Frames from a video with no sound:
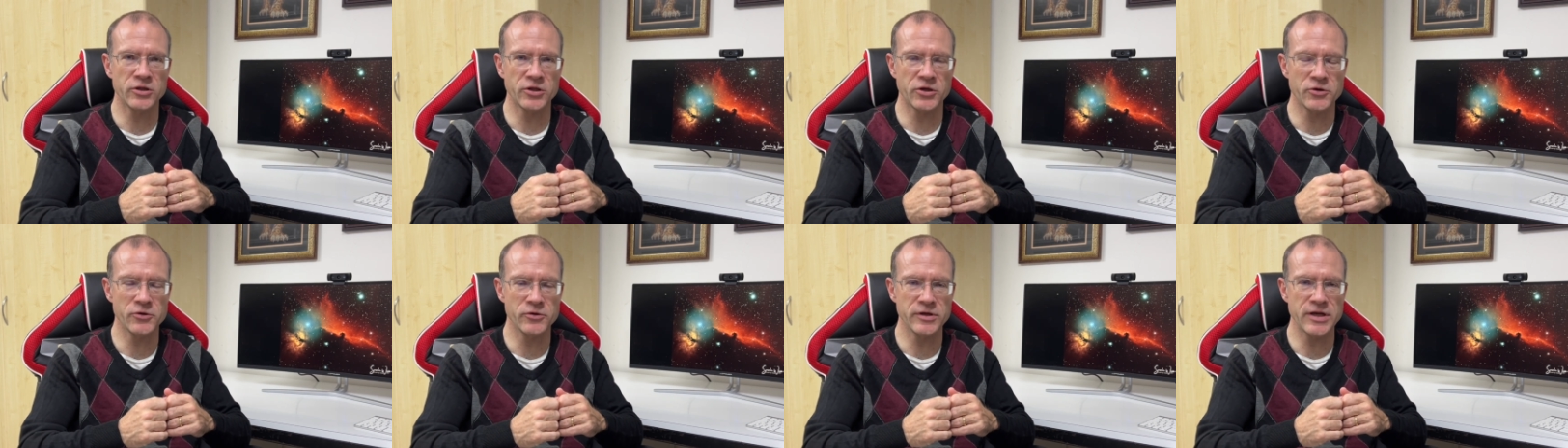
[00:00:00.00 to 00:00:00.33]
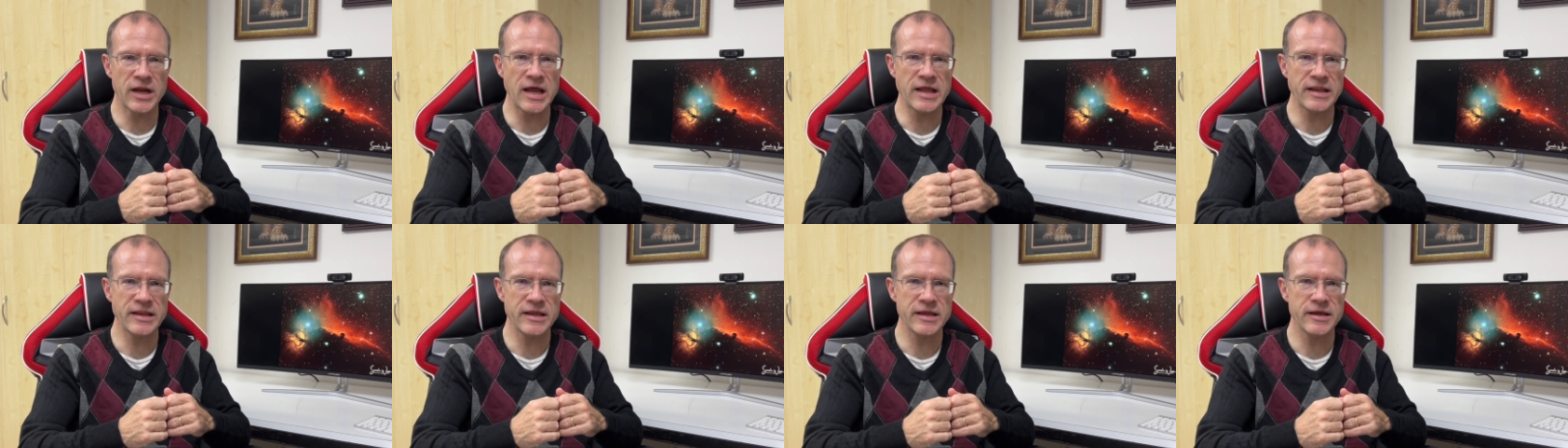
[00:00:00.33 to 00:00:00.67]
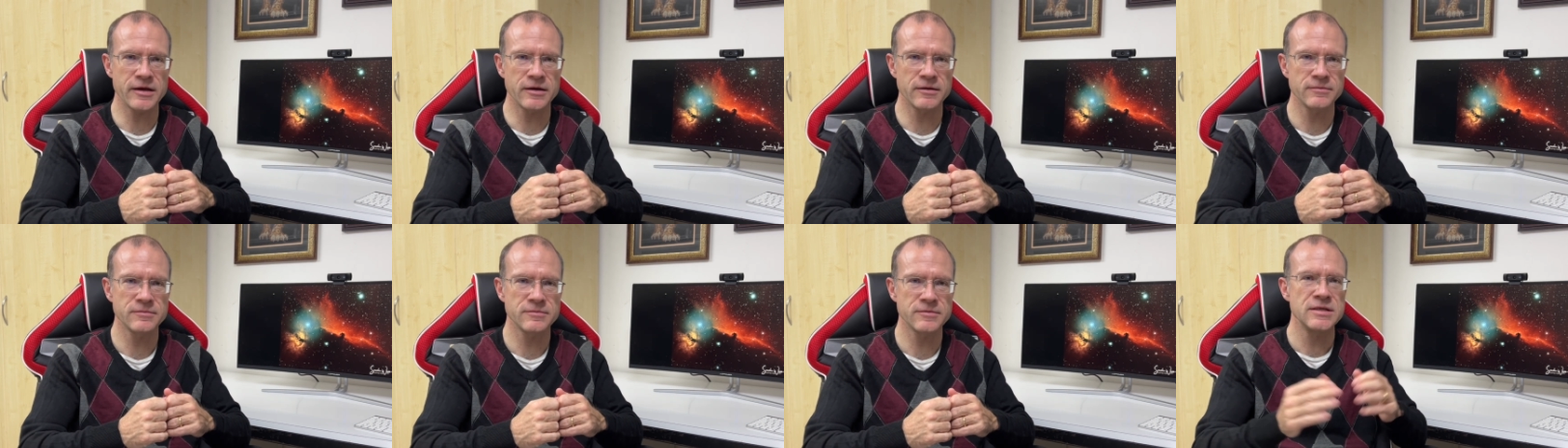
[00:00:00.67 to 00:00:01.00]
a good
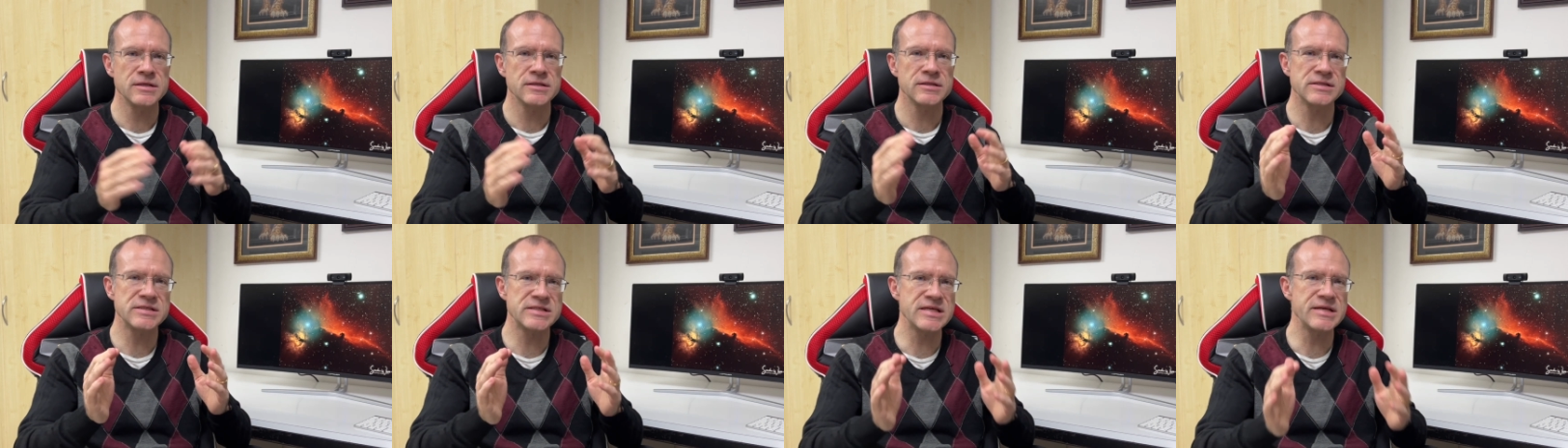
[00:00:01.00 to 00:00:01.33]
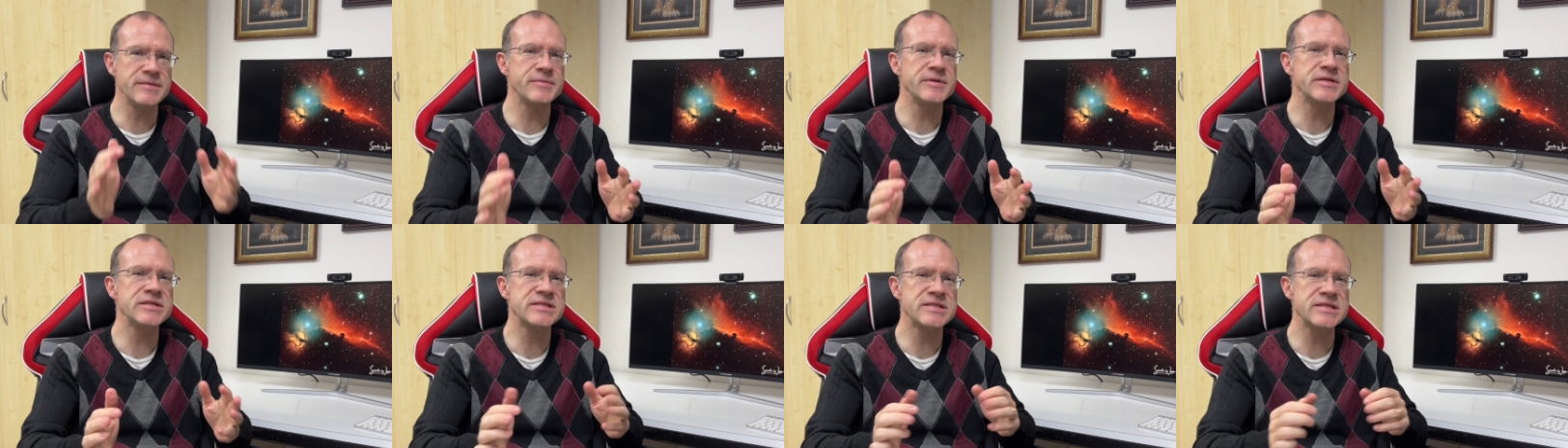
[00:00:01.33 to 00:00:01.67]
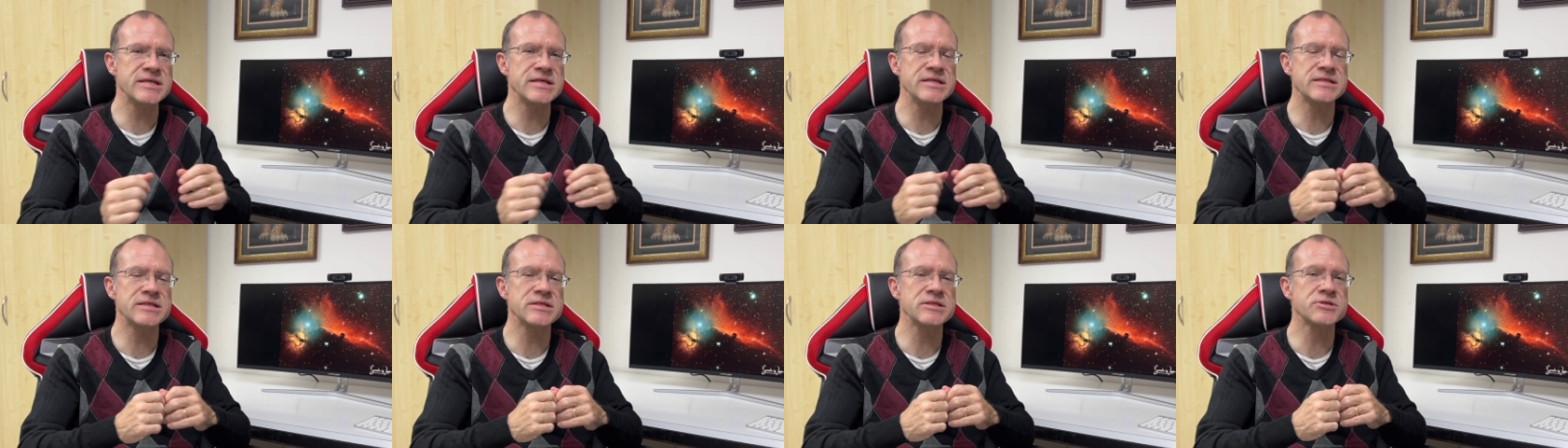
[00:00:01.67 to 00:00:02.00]
idea. The
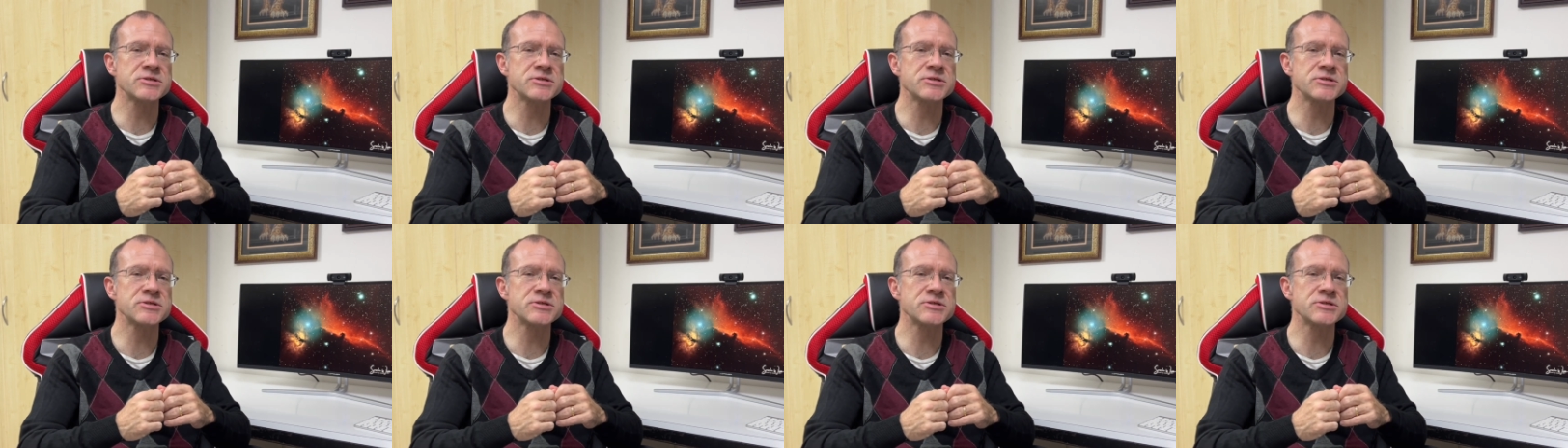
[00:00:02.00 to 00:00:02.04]
CPC is a